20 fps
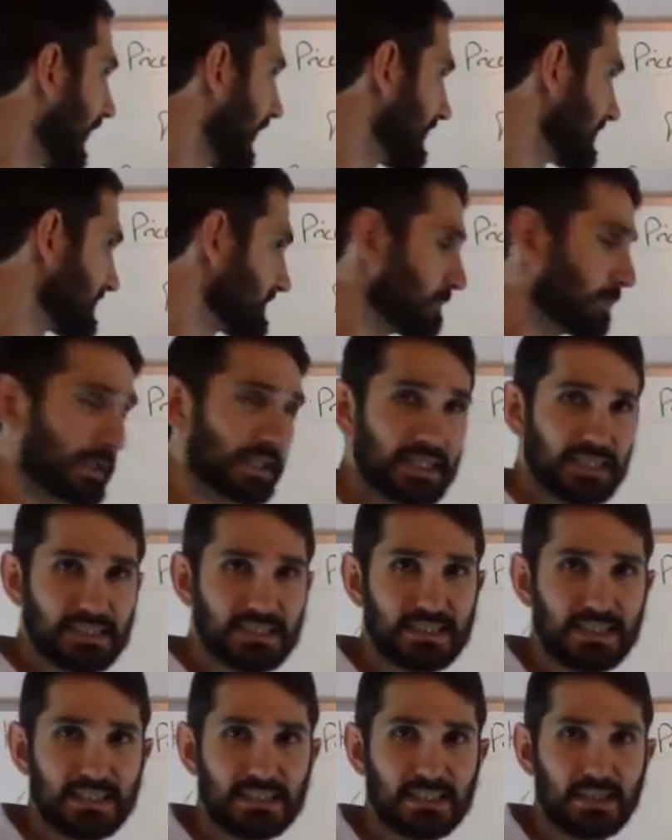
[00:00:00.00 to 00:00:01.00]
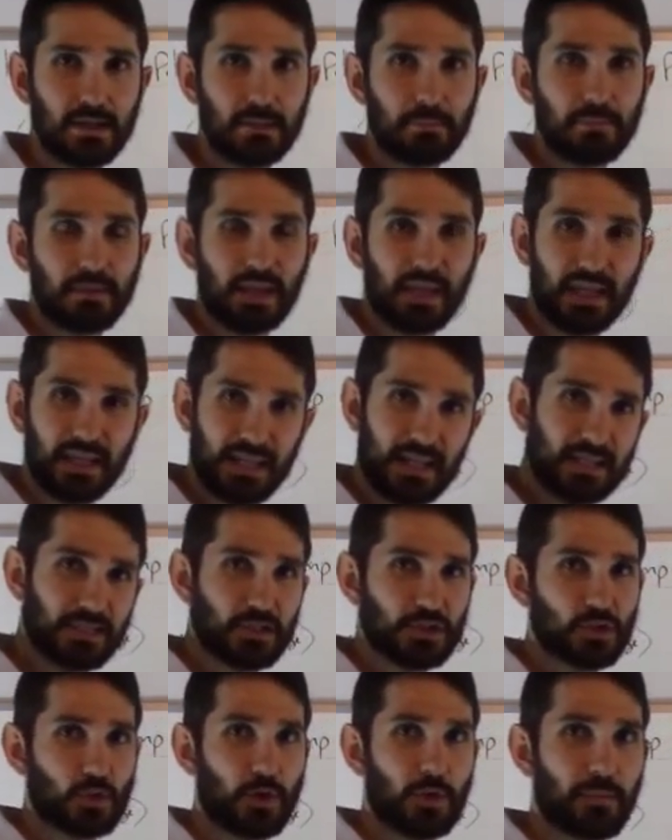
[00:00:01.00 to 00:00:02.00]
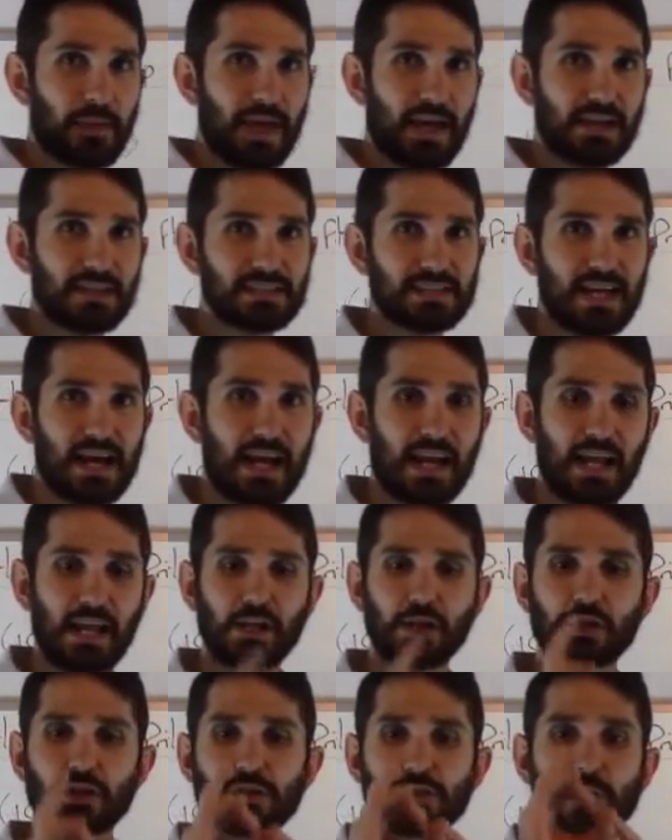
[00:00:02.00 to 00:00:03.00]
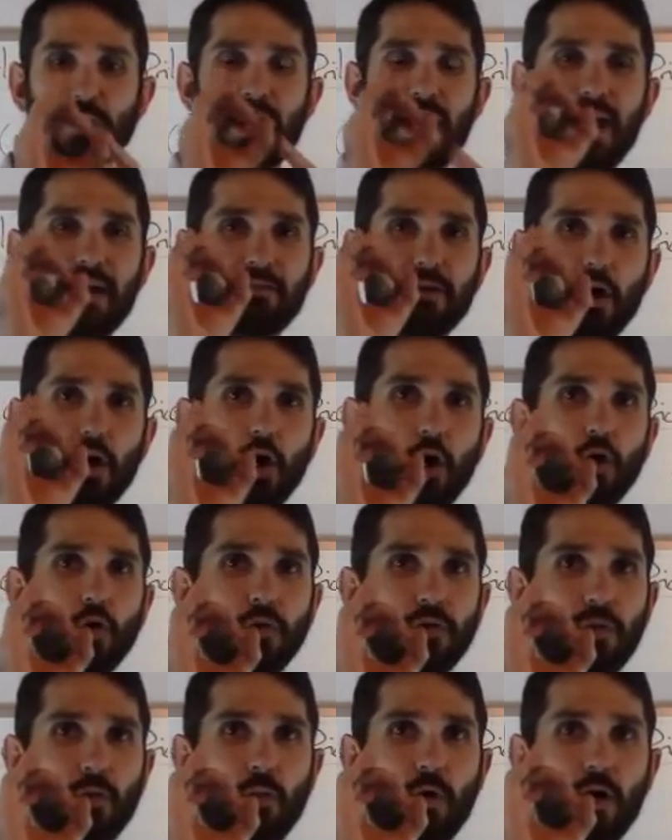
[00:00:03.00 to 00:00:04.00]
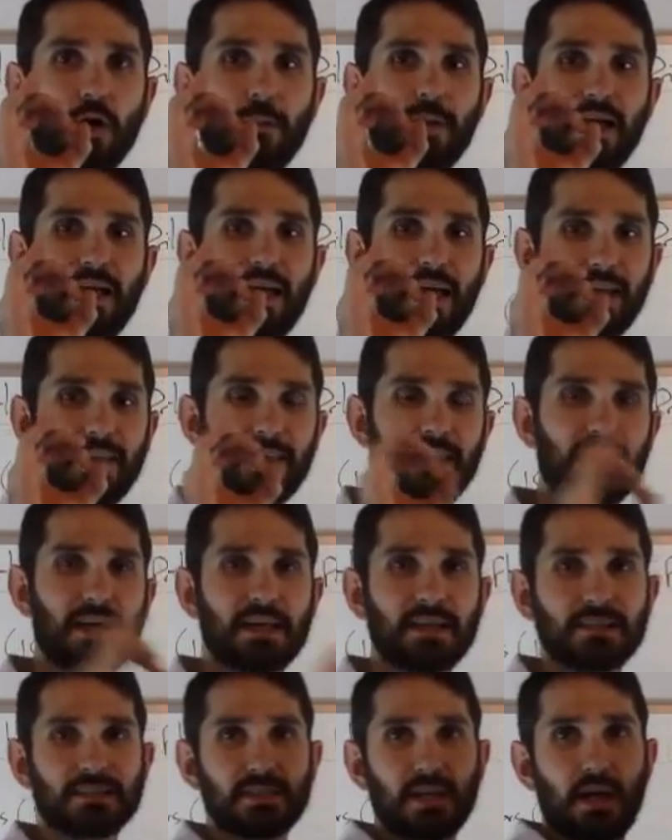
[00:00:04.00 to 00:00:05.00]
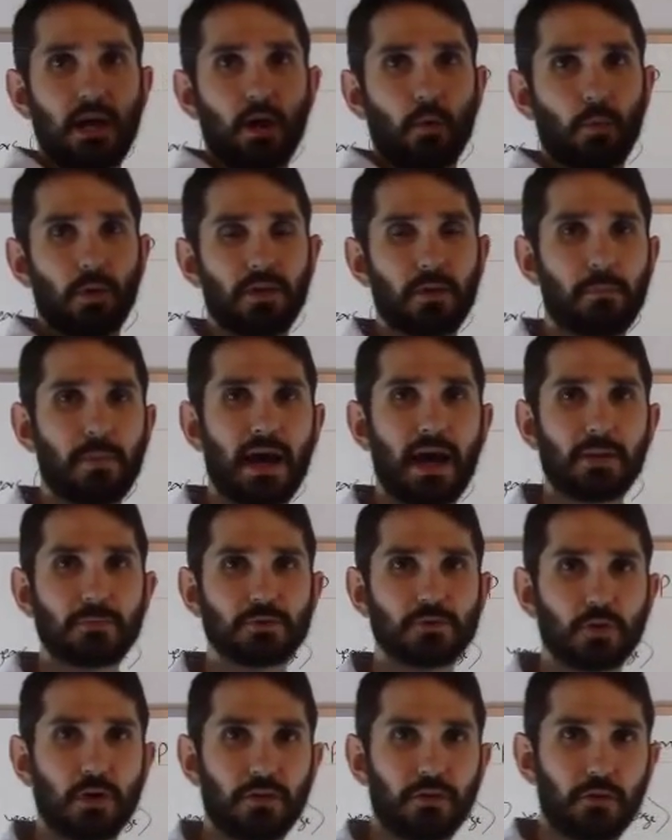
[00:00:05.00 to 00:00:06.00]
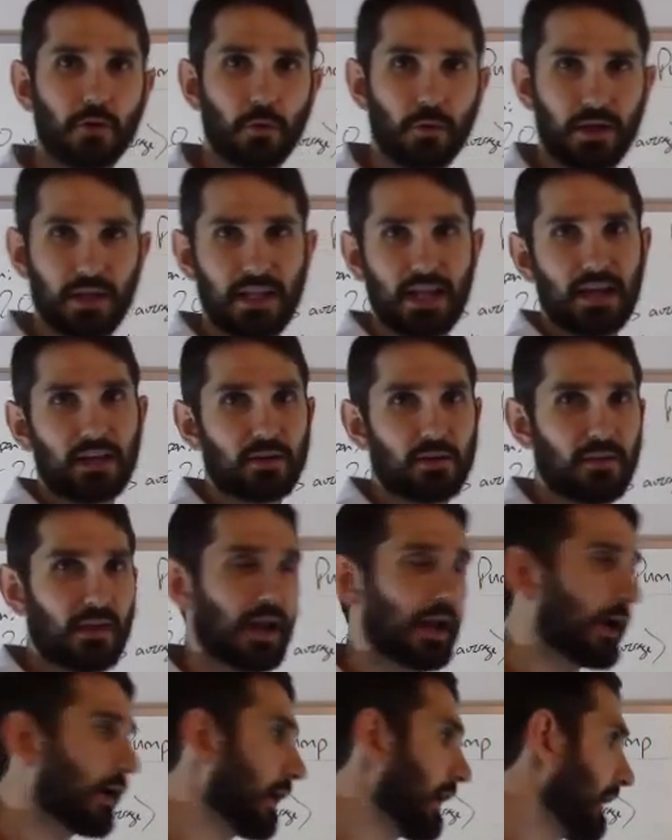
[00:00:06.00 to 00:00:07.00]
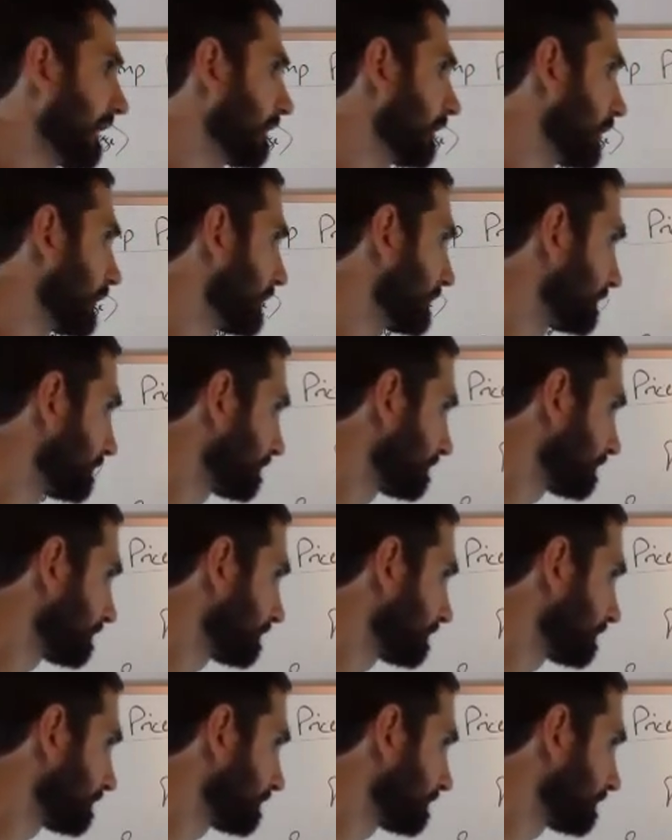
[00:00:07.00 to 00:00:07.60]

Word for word: A split system, the condenser is going to be outside and you're just going to have a hole in the wall about like this where the pipes run through and connect to the air handler.